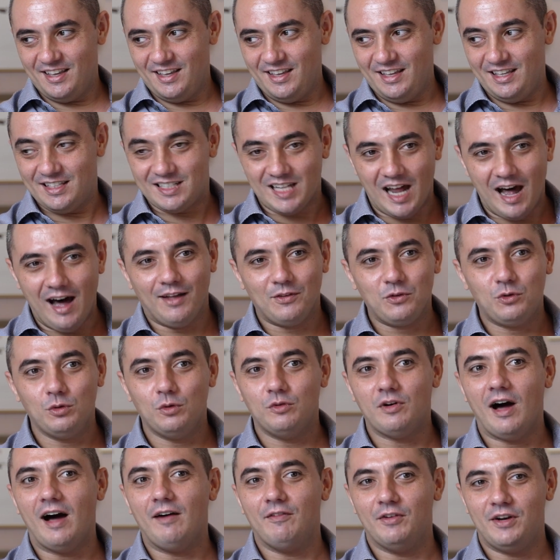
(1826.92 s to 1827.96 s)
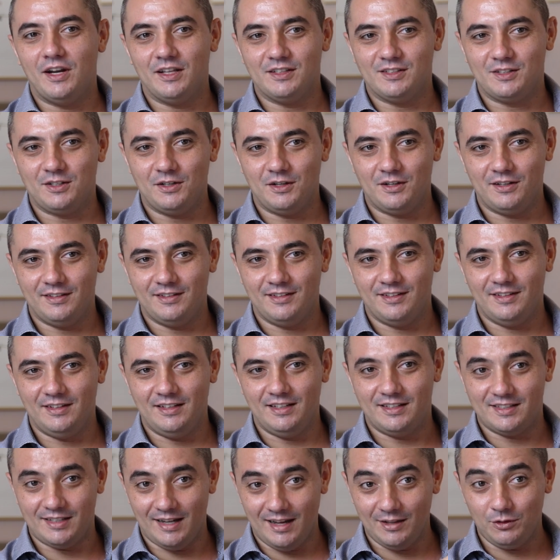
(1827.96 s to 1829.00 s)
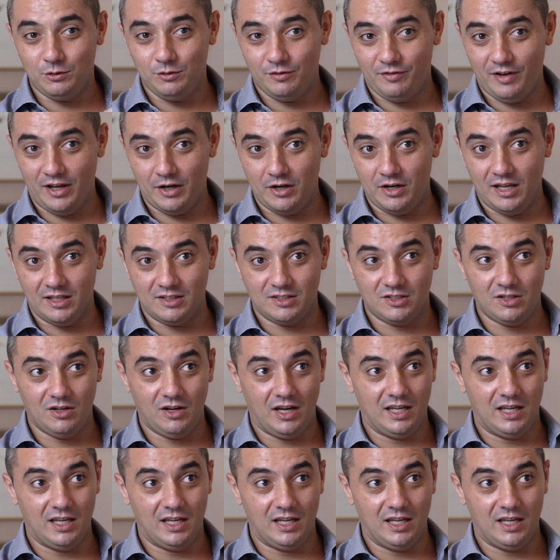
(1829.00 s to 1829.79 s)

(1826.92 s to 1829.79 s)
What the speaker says: It's hard to have an answer. It's hard to find an answer,